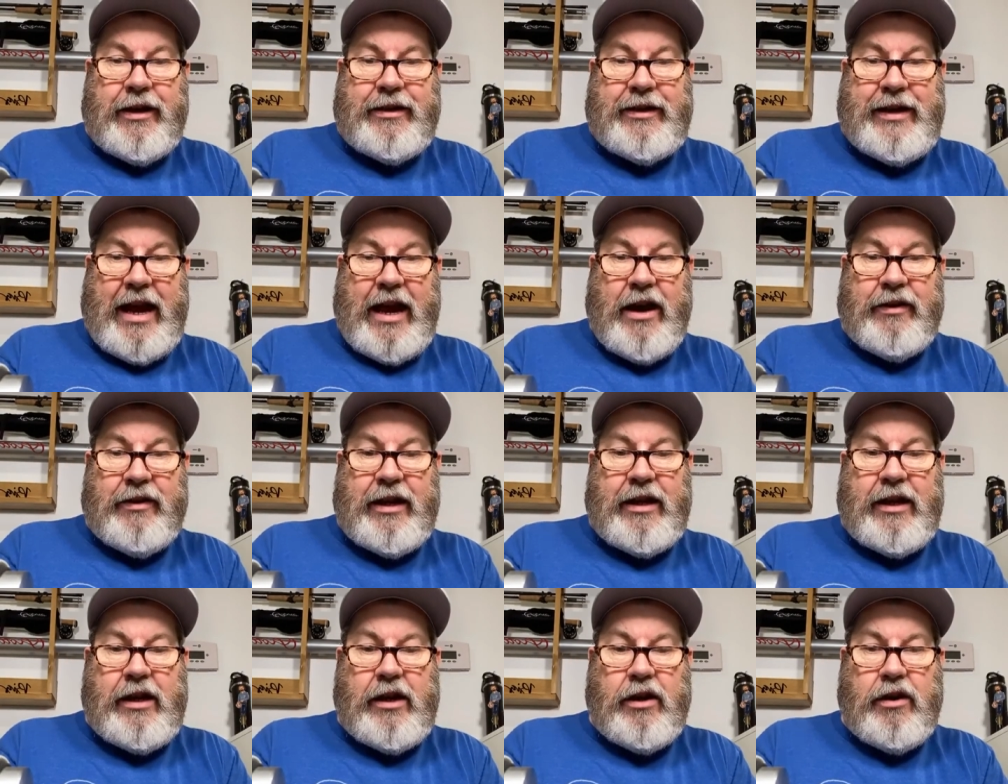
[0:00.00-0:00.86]
down
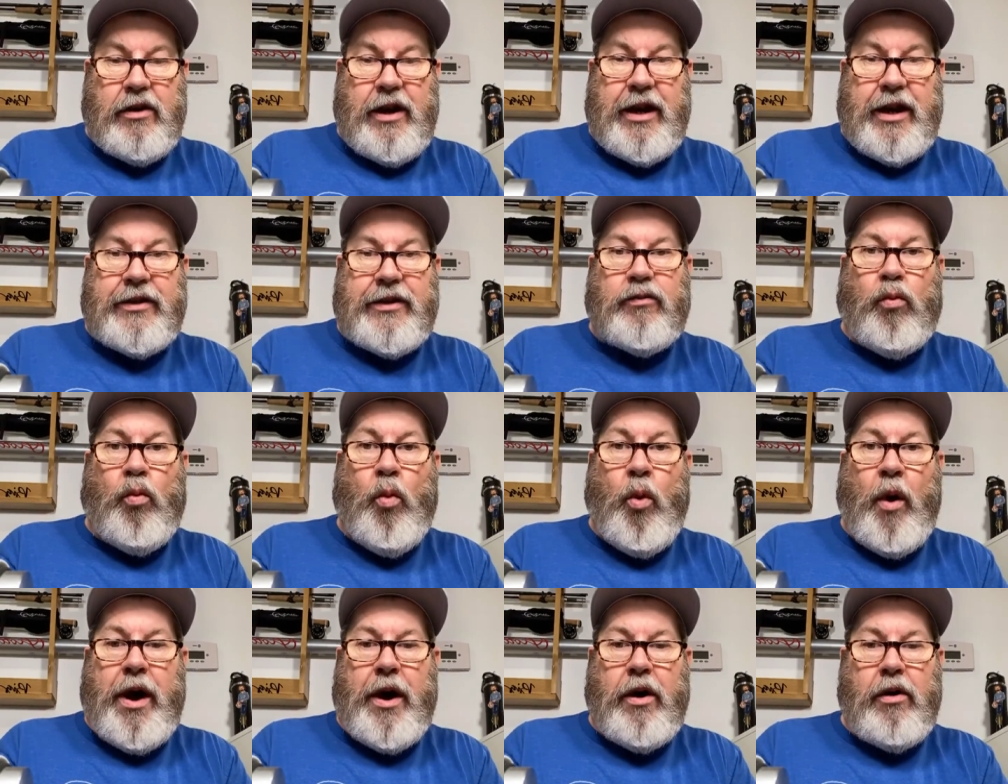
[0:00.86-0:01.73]
in here as
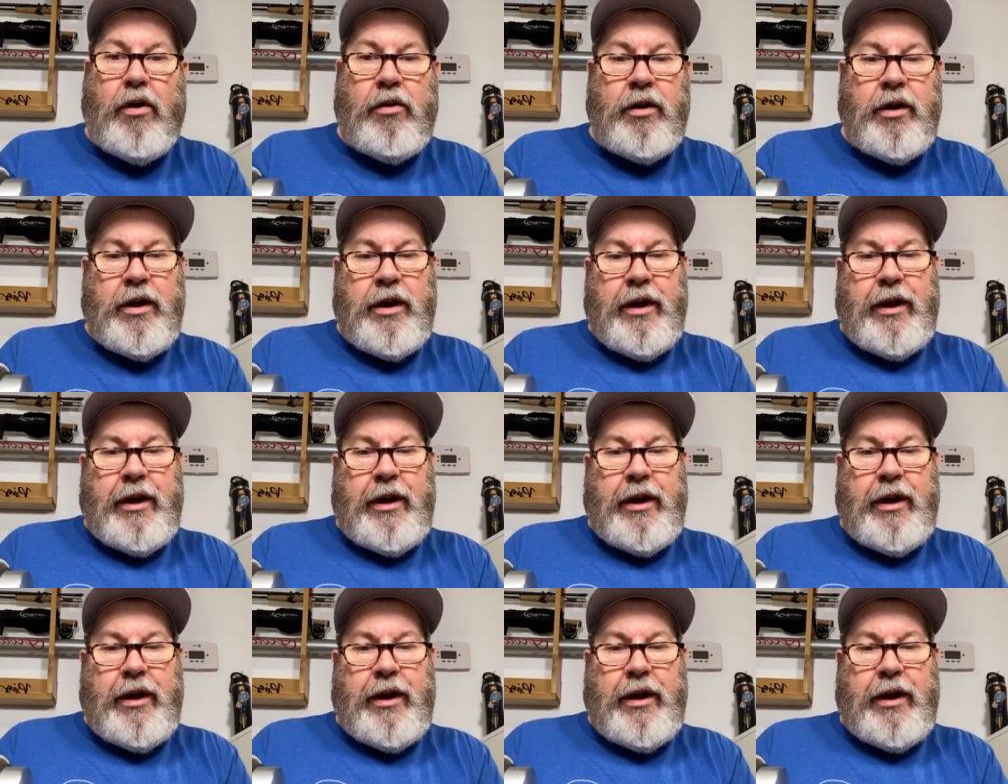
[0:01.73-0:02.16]
well